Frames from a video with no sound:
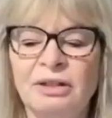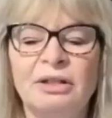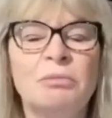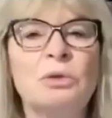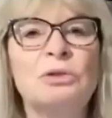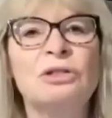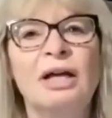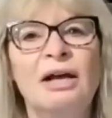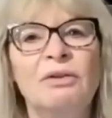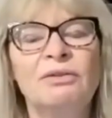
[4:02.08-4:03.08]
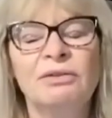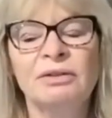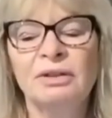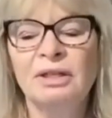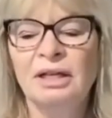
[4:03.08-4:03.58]
and emotional health.
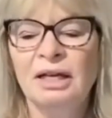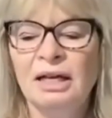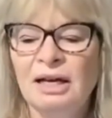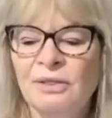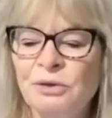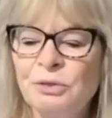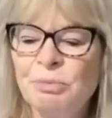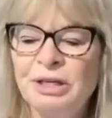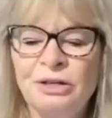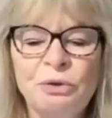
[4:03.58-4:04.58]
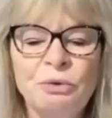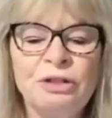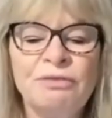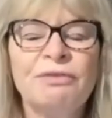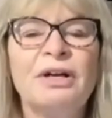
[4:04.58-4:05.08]
There's been a
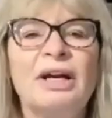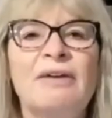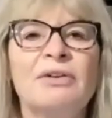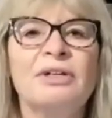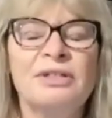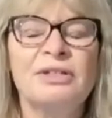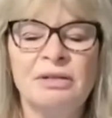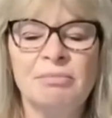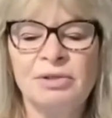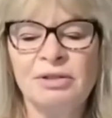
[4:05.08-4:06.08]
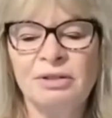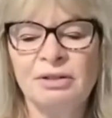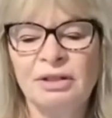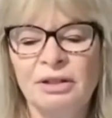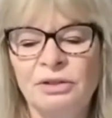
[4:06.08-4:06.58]
notion forever, it seems,
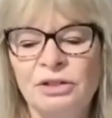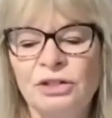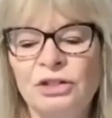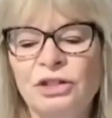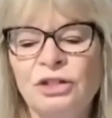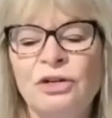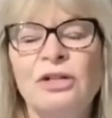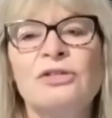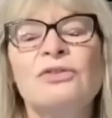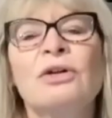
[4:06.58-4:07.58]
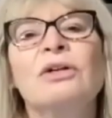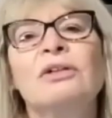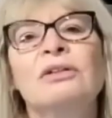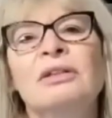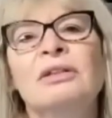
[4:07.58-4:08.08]
that Christians should not
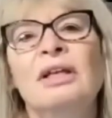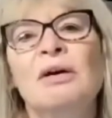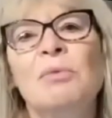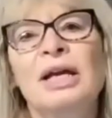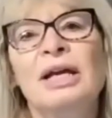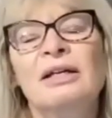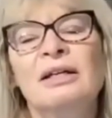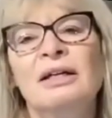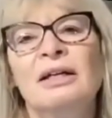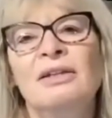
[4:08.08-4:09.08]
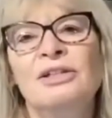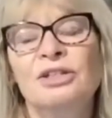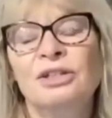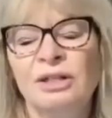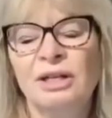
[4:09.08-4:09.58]
struggle in that way. They
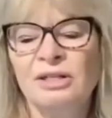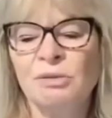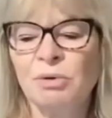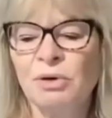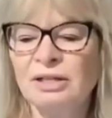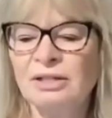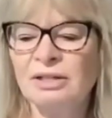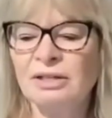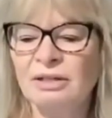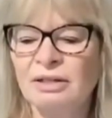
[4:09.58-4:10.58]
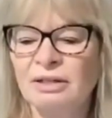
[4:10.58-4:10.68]
shouldn't get depressed.